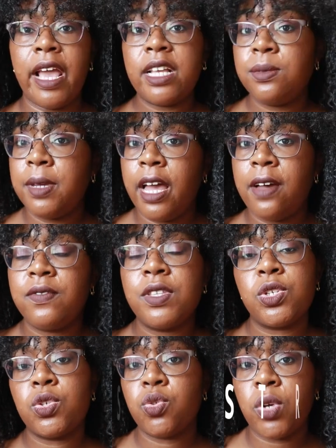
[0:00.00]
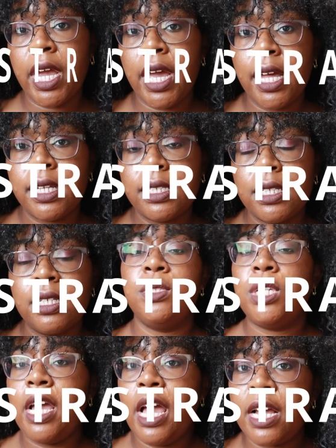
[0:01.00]
Next we have The Strand,
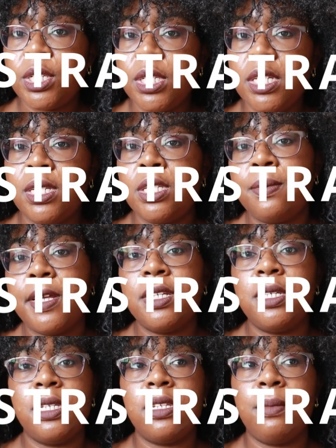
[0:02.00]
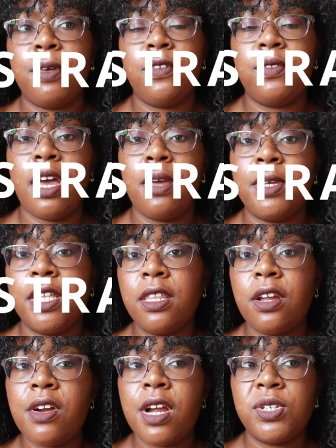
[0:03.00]
which I actually did spend a decent amount of time in
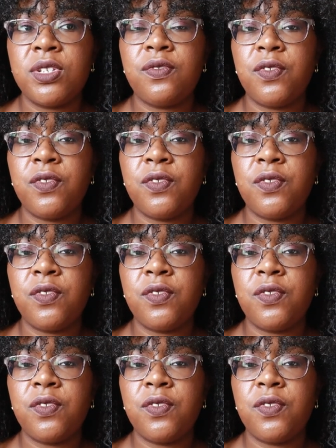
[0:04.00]
there. I just